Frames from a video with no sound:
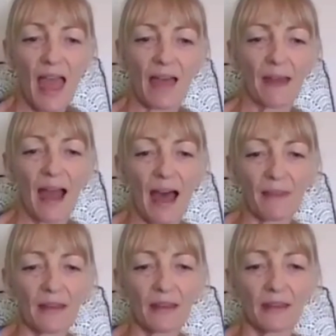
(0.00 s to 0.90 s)
And the
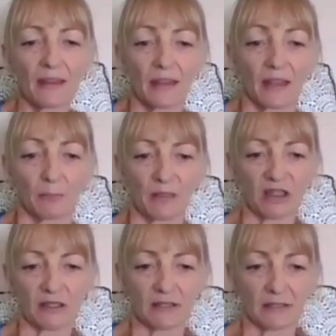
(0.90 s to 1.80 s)
other
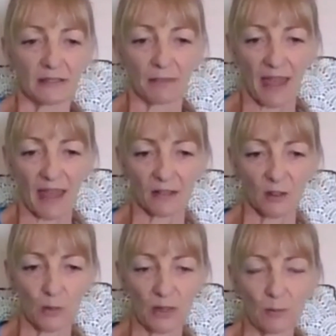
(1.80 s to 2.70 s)
mission that
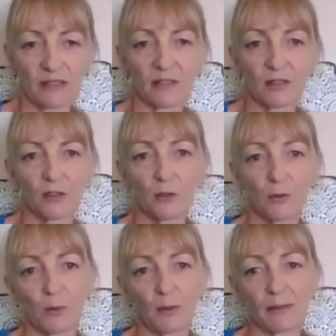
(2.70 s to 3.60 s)
we went to
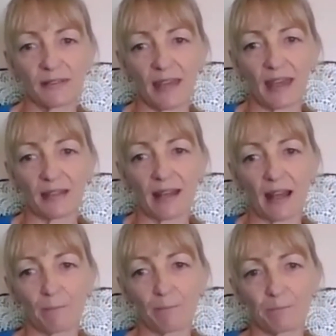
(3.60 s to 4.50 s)
was at
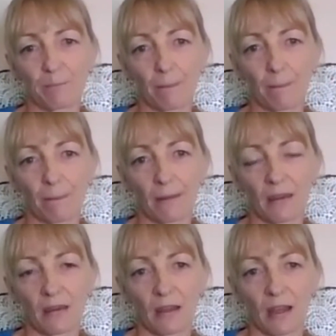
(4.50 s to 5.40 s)

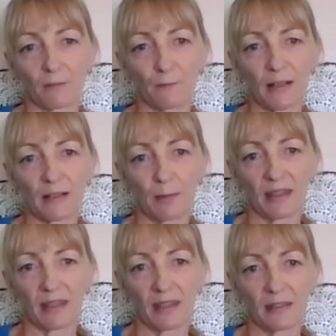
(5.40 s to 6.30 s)
a Free to Be
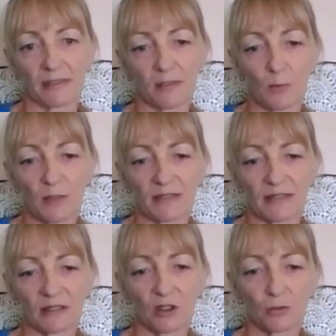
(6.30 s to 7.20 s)
Kids
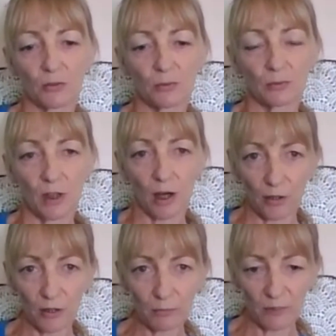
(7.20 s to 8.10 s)
residential
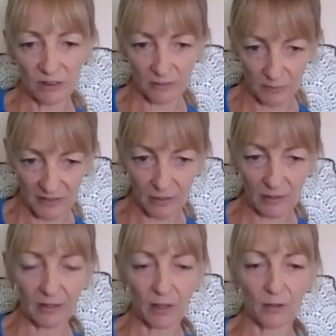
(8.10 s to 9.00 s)
home, which is also
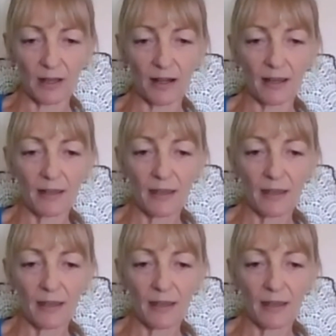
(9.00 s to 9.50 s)
in Kolkata.